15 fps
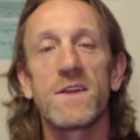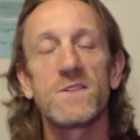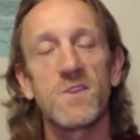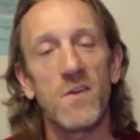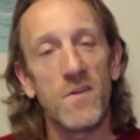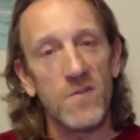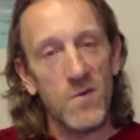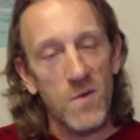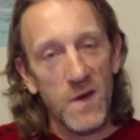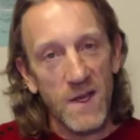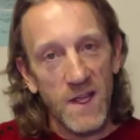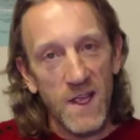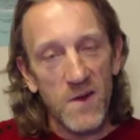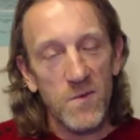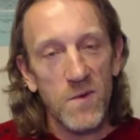So if you want
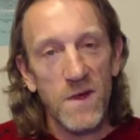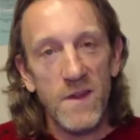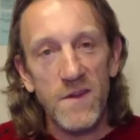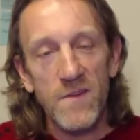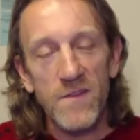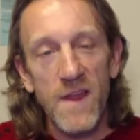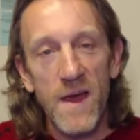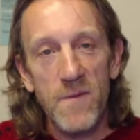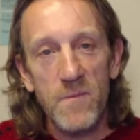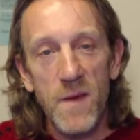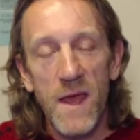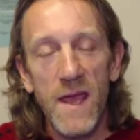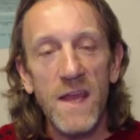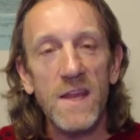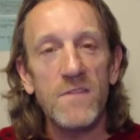to get rid of that
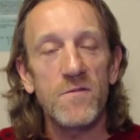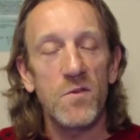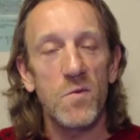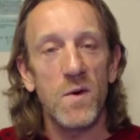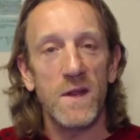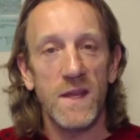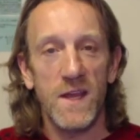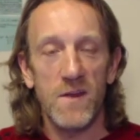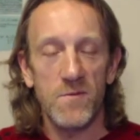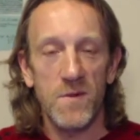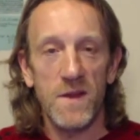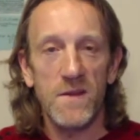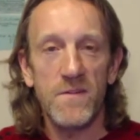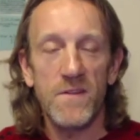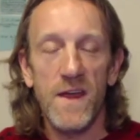pain, if you want to get
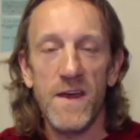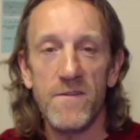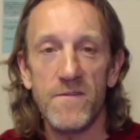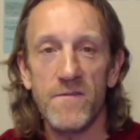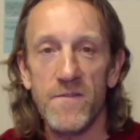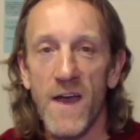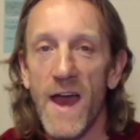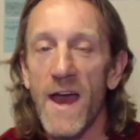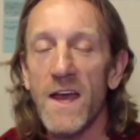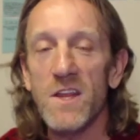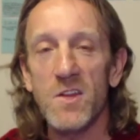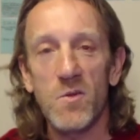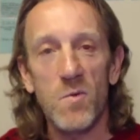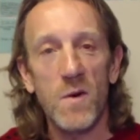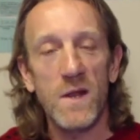rid of that fat,
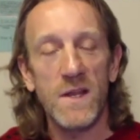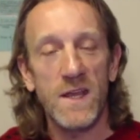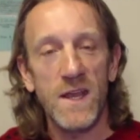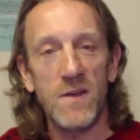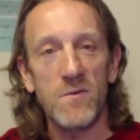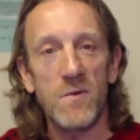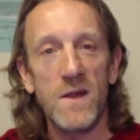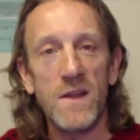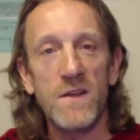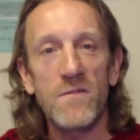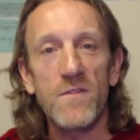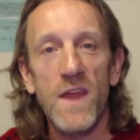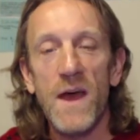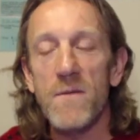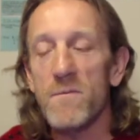you want to get rid
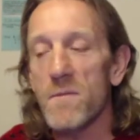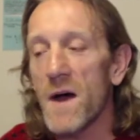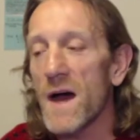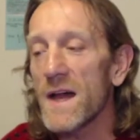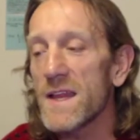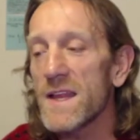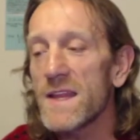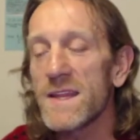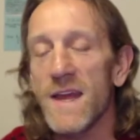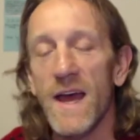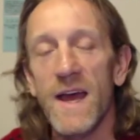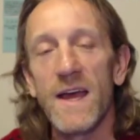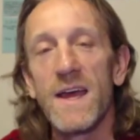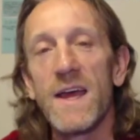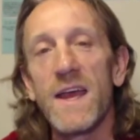of that body
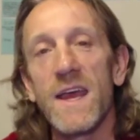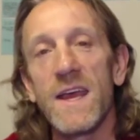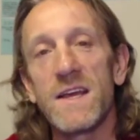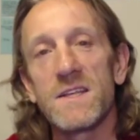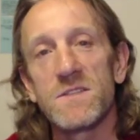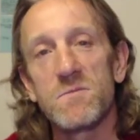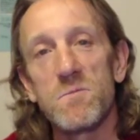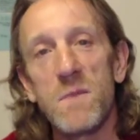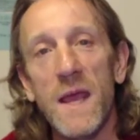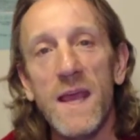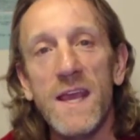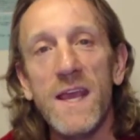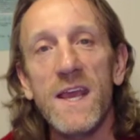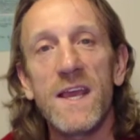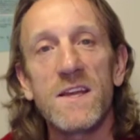that is
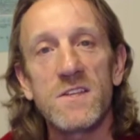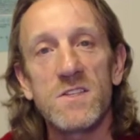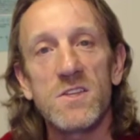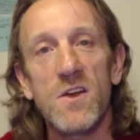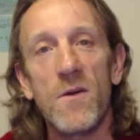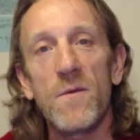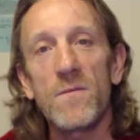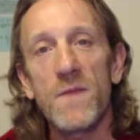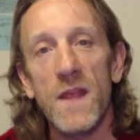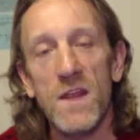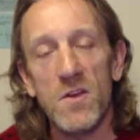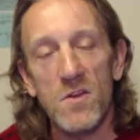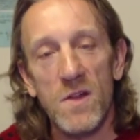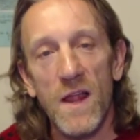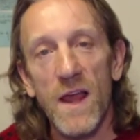making it so that
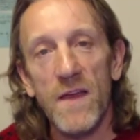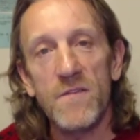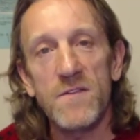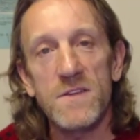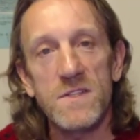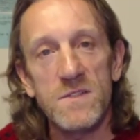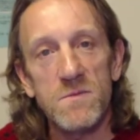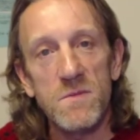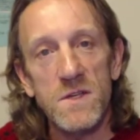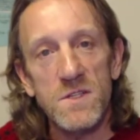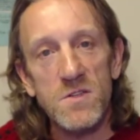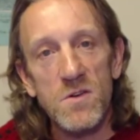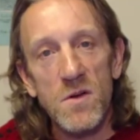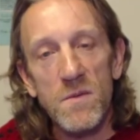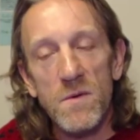your life is
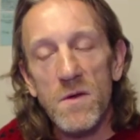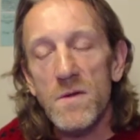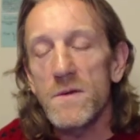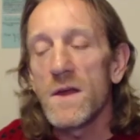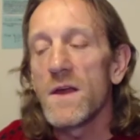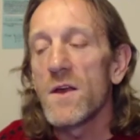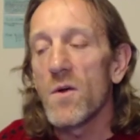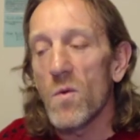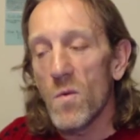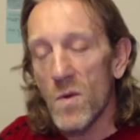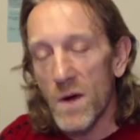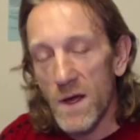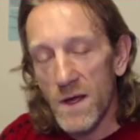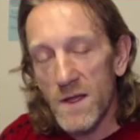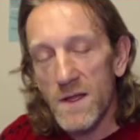miserable,
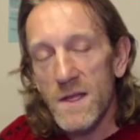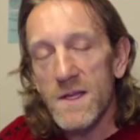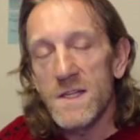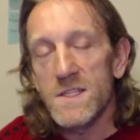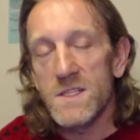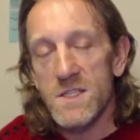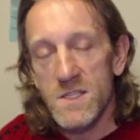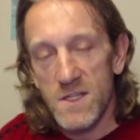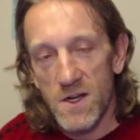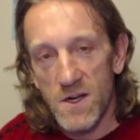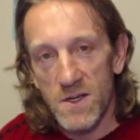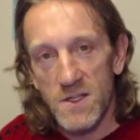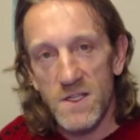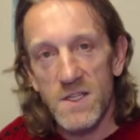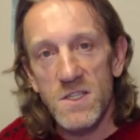well,
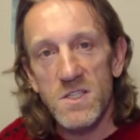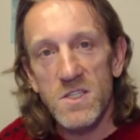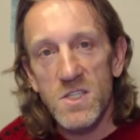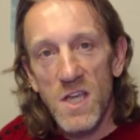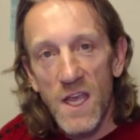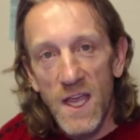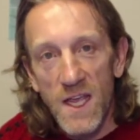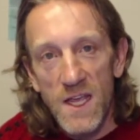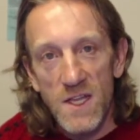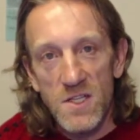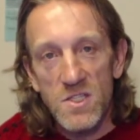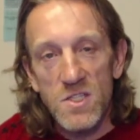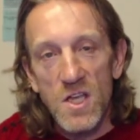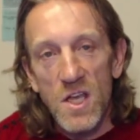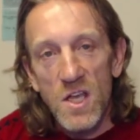start to
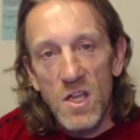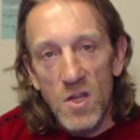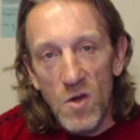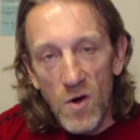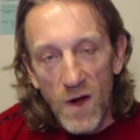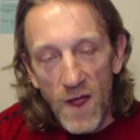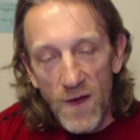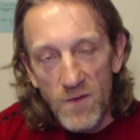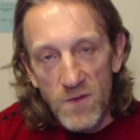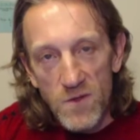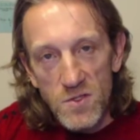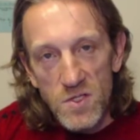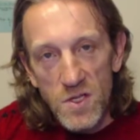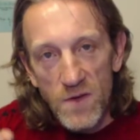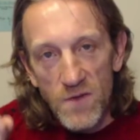change your
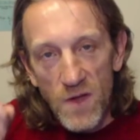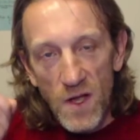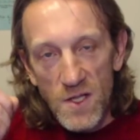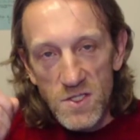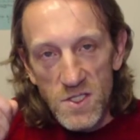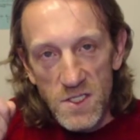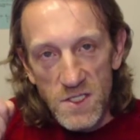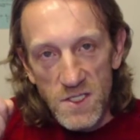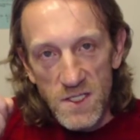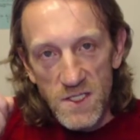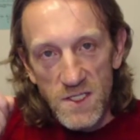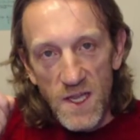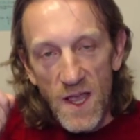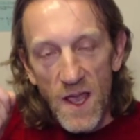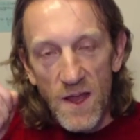evolution of
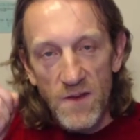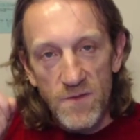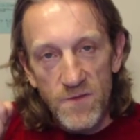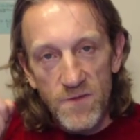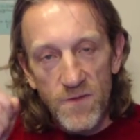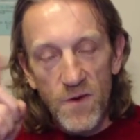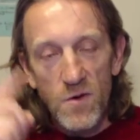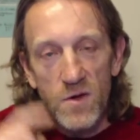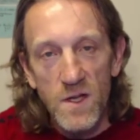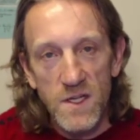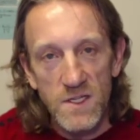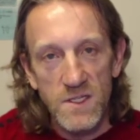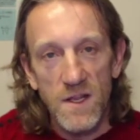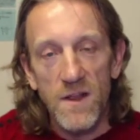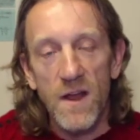consciousness and
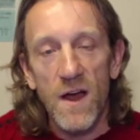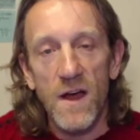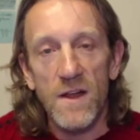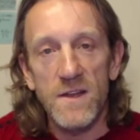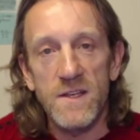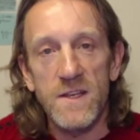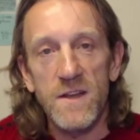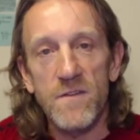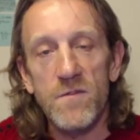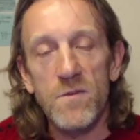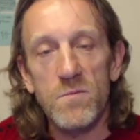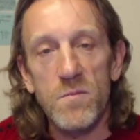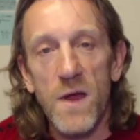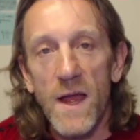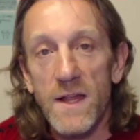focus on
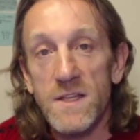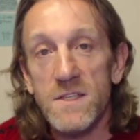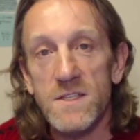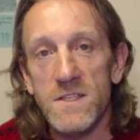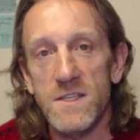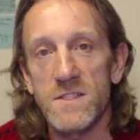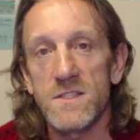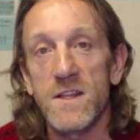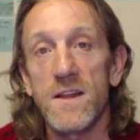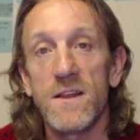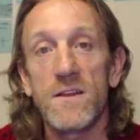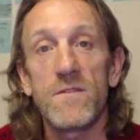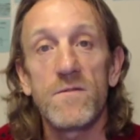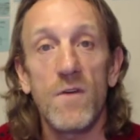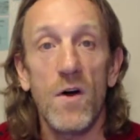different practices that
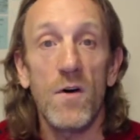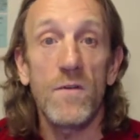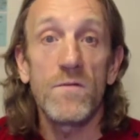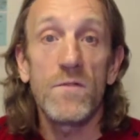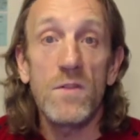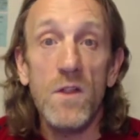involve